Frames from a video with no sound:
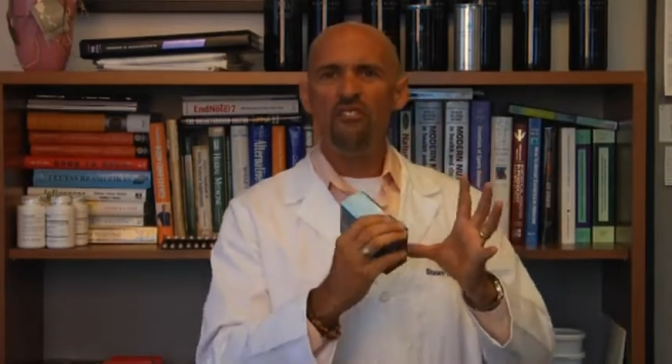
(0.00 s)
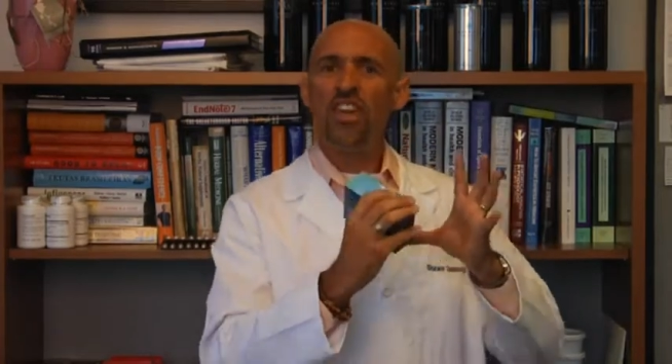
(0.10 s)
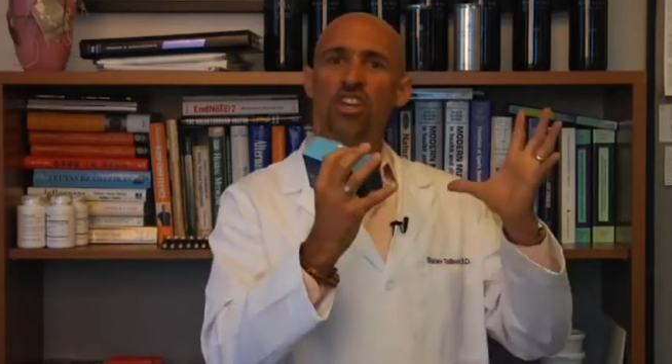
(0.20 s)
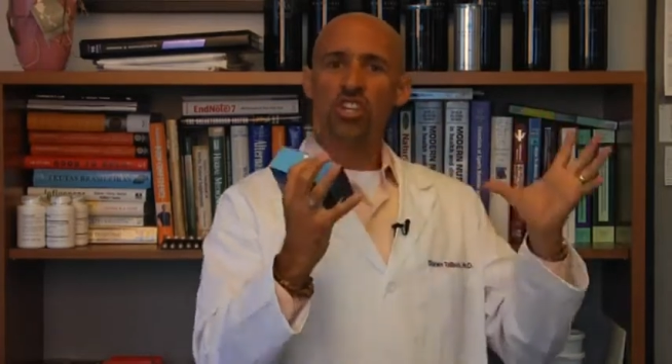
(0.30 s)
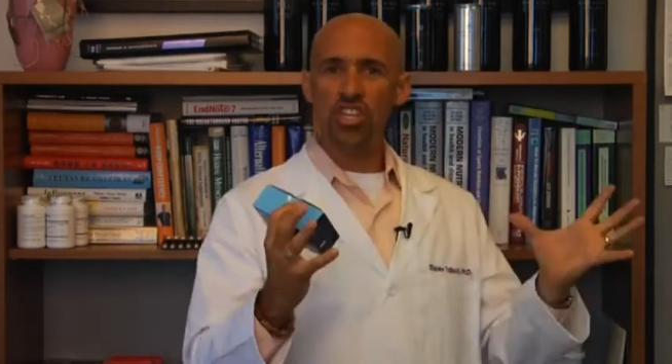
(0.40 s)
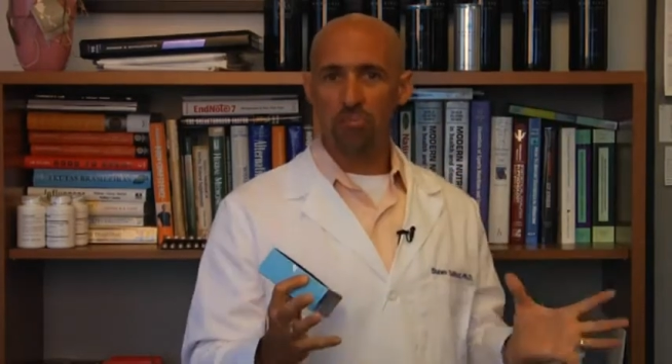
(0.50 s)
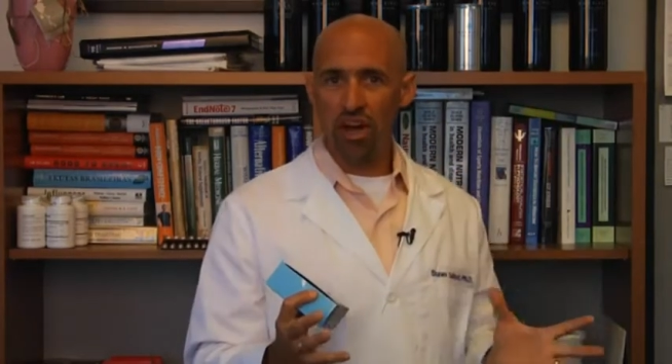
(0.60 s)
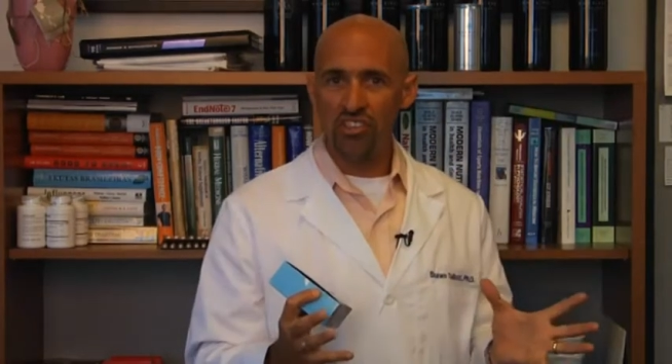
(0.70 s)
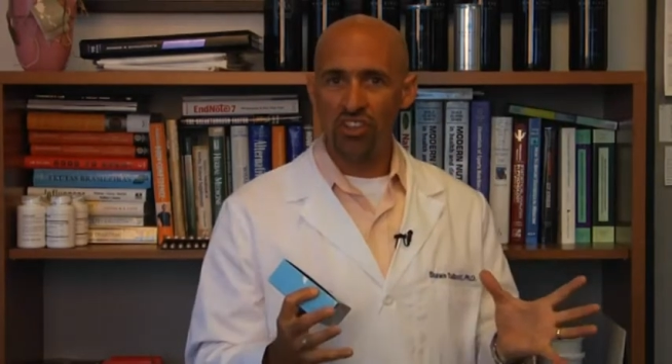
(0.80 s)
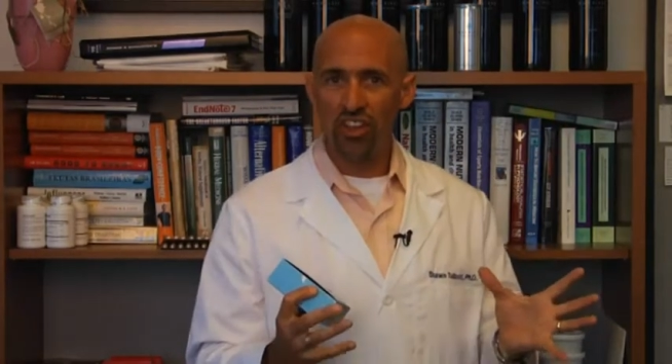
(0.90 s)
finish the
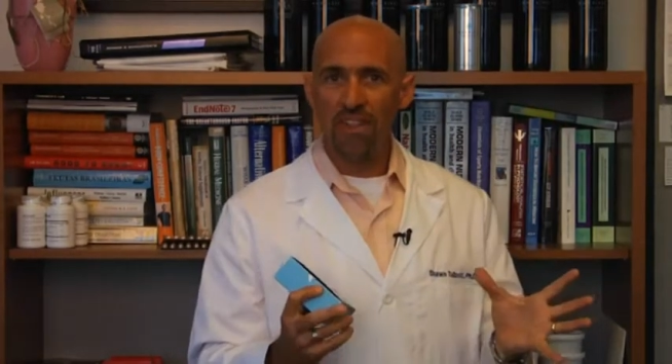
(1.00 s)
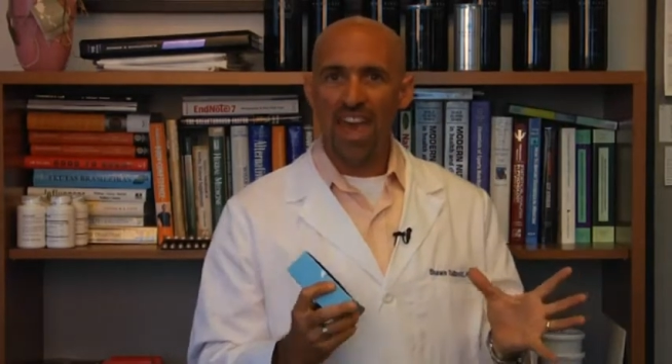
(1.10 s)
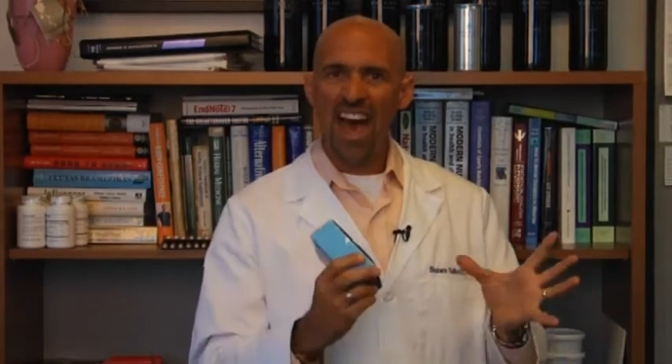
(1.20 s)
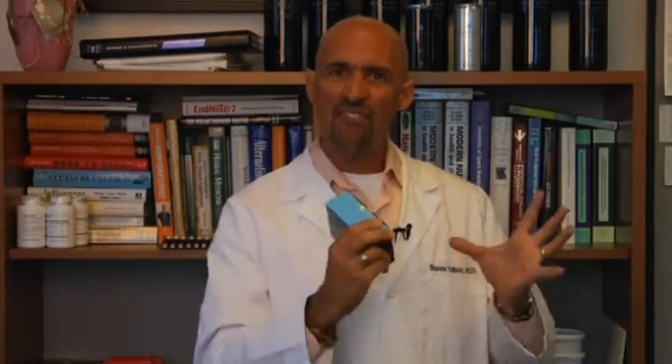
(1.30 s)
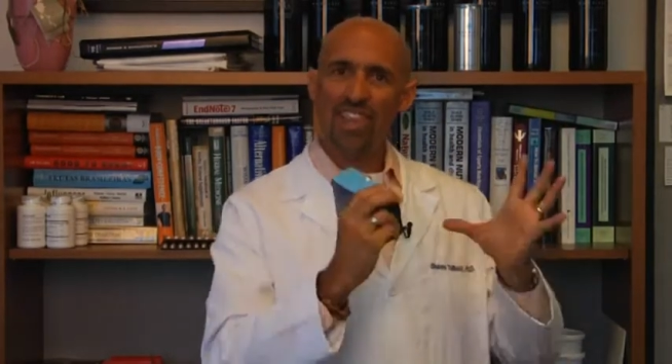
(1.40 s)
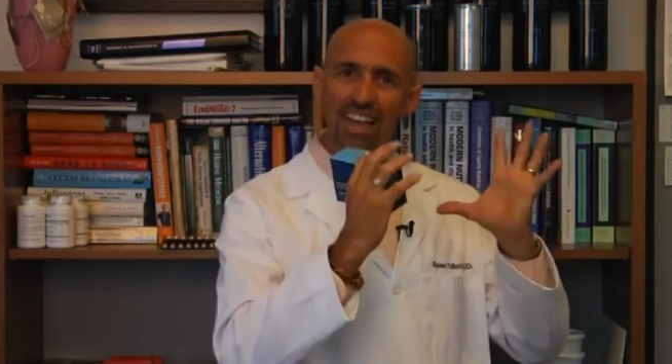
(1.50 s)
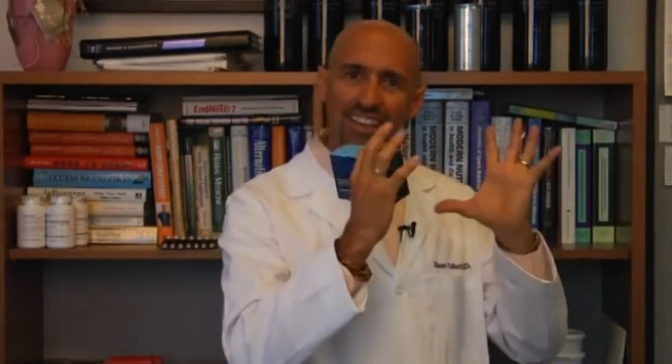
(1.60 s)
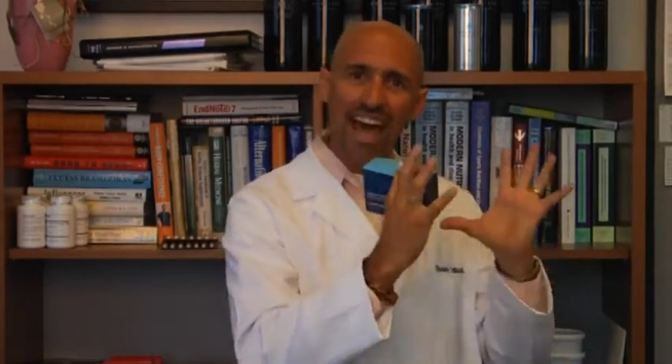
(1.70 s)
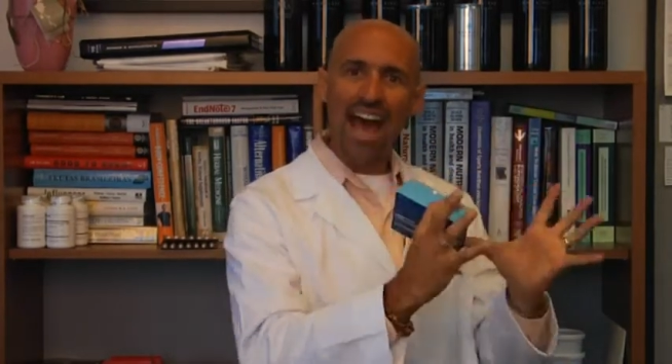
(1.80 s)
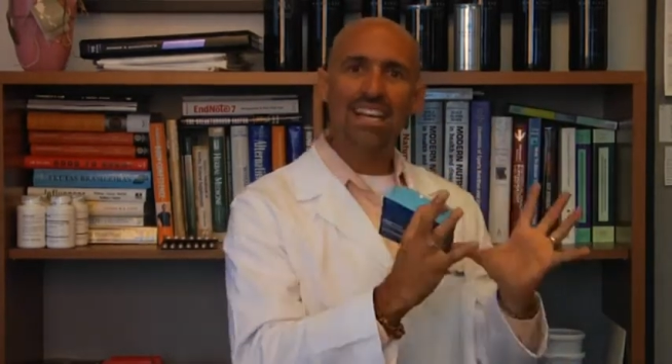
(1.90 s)
puzzle, have
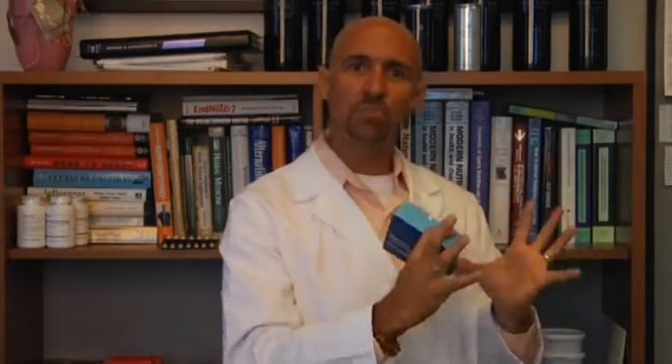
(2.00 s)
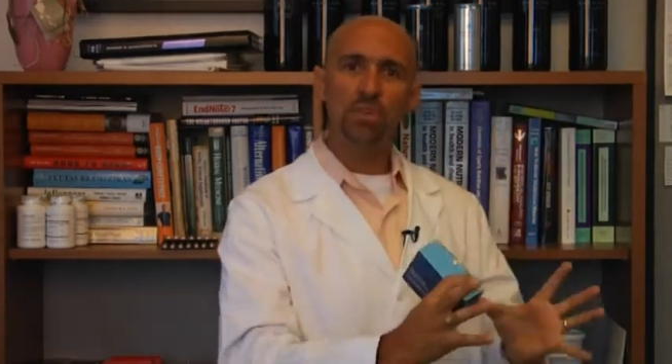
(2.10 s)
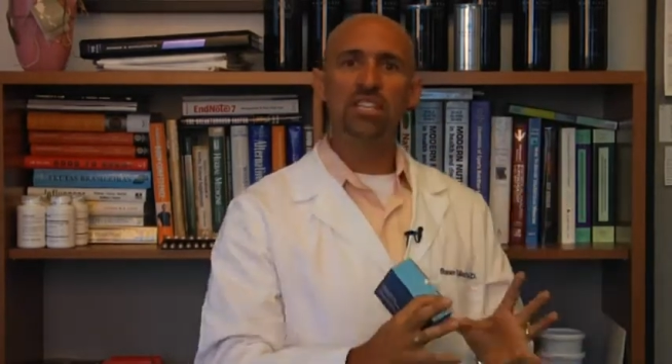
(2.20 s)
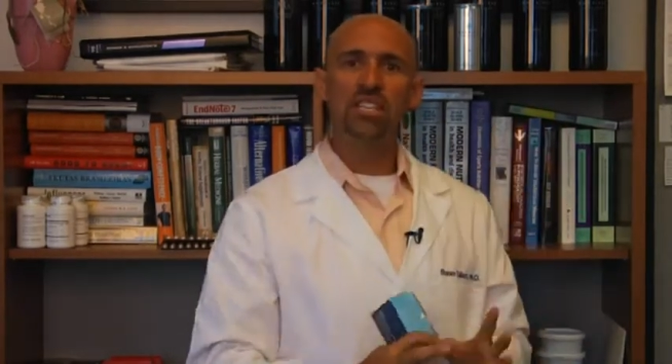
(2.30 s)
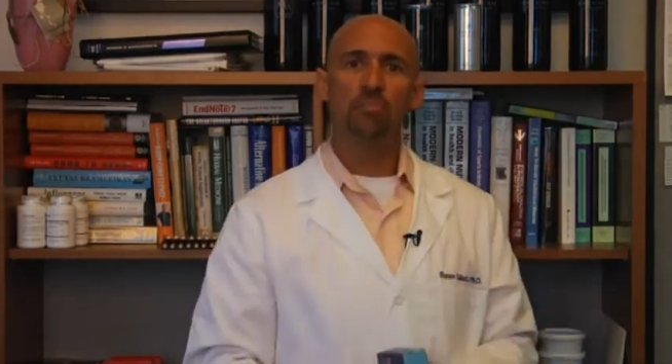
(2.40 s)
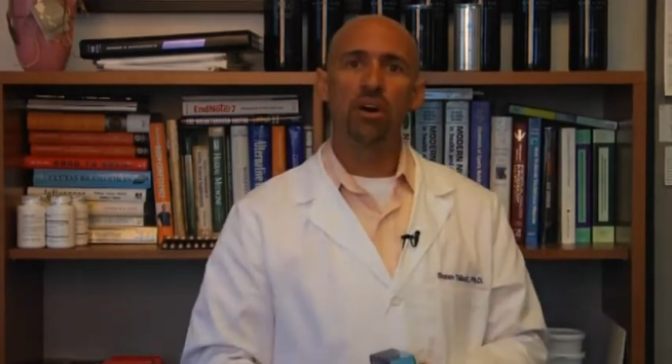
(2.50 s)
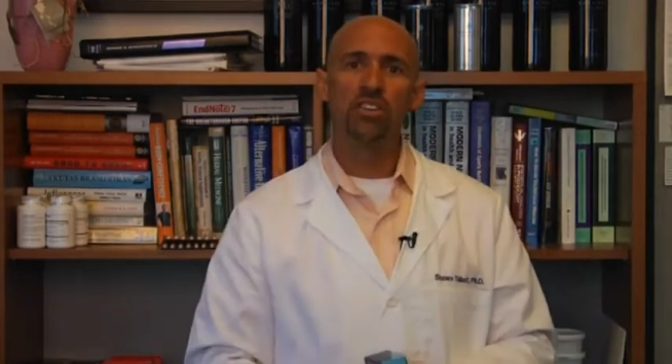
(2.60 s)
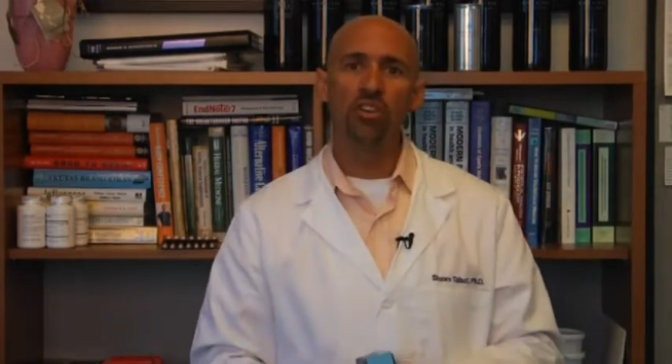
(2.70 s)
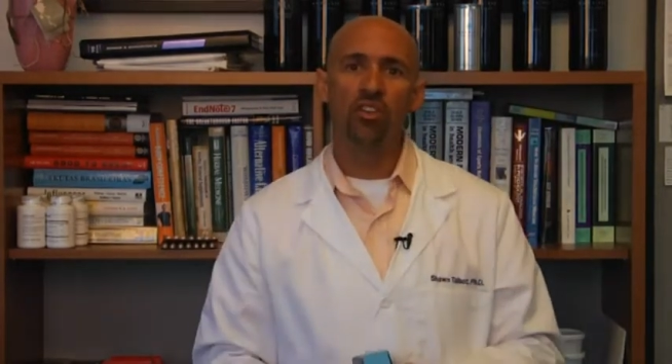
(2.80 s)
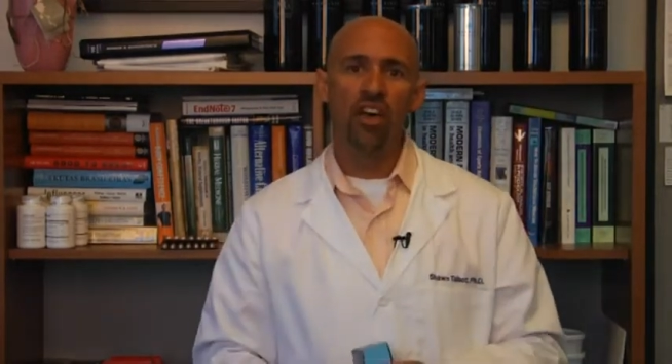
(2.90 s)
that last piece of the
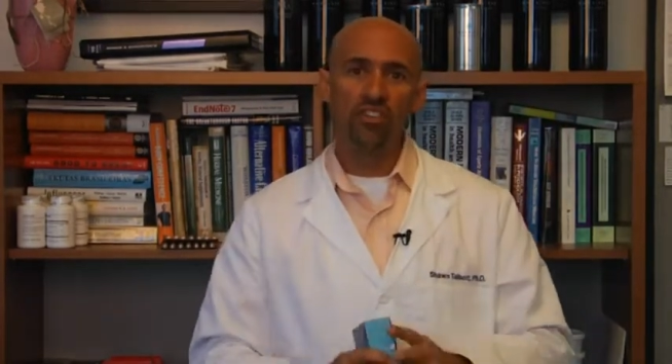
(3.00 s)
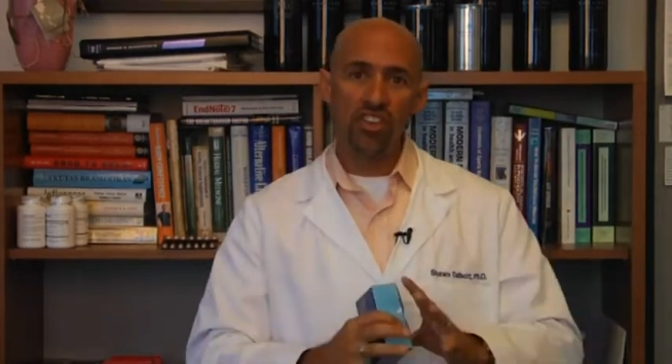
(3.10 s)
puzzle,